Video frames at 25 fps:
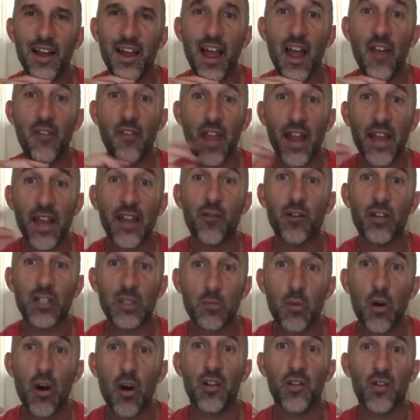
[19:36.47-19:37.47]
And then He
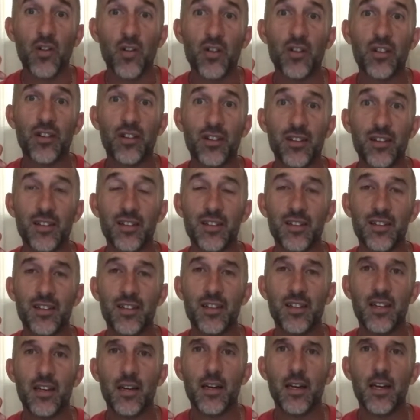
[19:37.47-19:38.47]
responds.
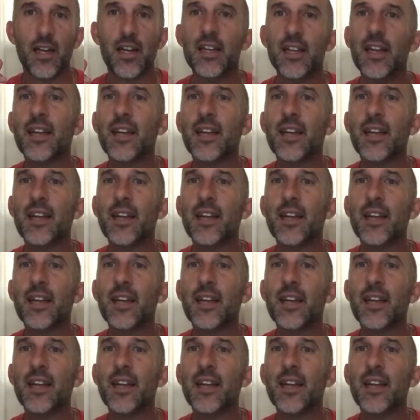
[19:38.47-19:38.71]
He